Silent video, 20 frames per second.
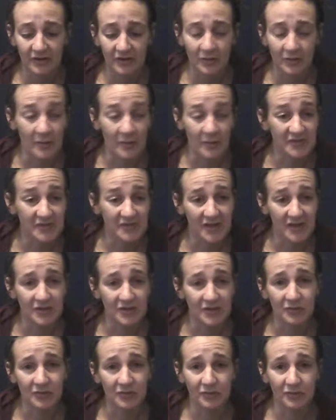website
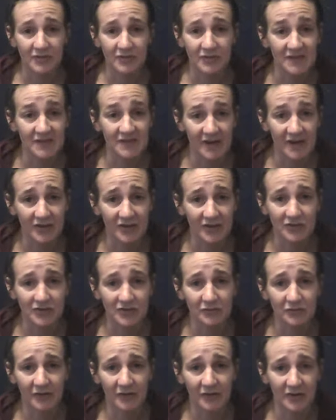you desire
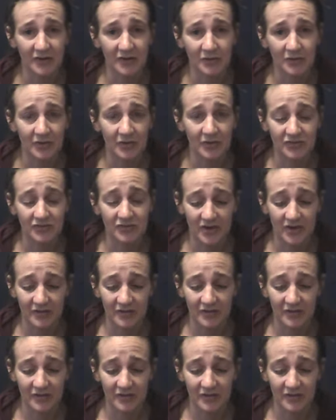to find your birth chart.